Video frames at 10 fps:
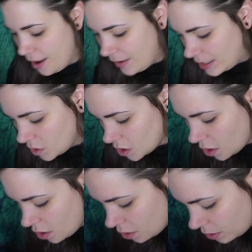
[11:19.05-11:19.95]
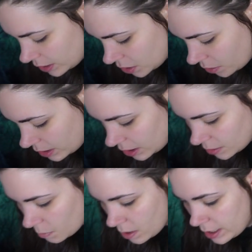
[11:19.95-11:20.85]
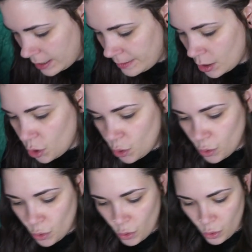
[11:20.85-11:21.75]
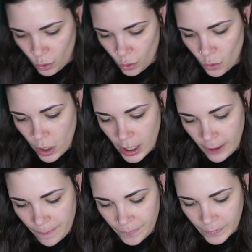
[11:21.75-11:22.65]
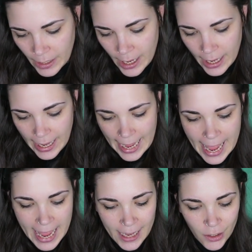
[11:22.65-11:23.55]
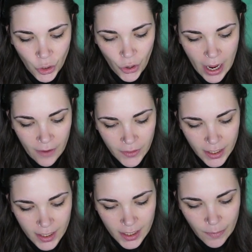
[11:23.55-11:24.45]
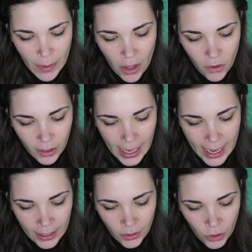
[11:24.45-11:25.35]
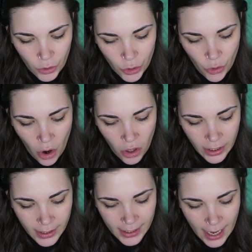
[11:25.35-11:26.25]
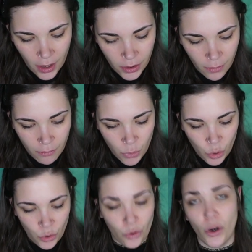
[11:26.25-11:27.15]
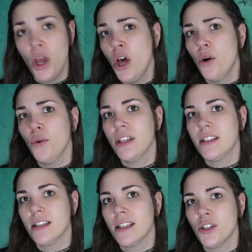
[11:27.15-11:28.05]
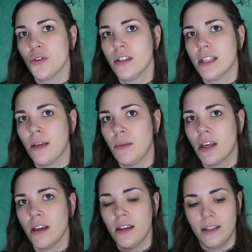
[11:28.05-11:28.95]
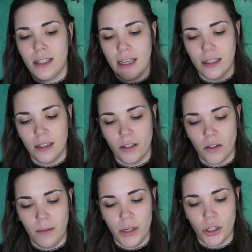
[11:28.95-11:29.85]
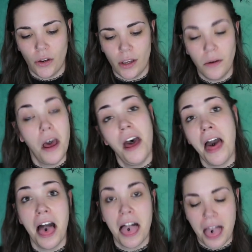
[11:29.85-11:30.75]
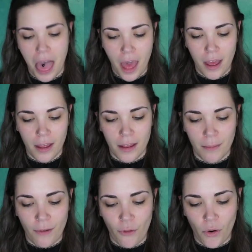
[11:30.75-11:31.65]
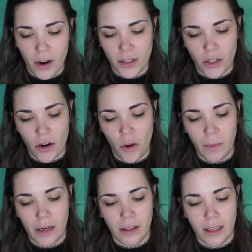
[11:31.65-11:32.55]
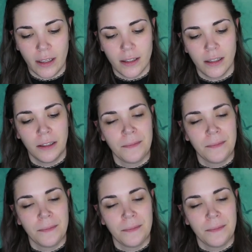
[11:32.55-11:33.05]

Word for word: All right, so let's go to this one. Ooh, handcrafted spell candle, drawing down the moon. Ooh, this is interesting because it, so let me show you before I start opening things.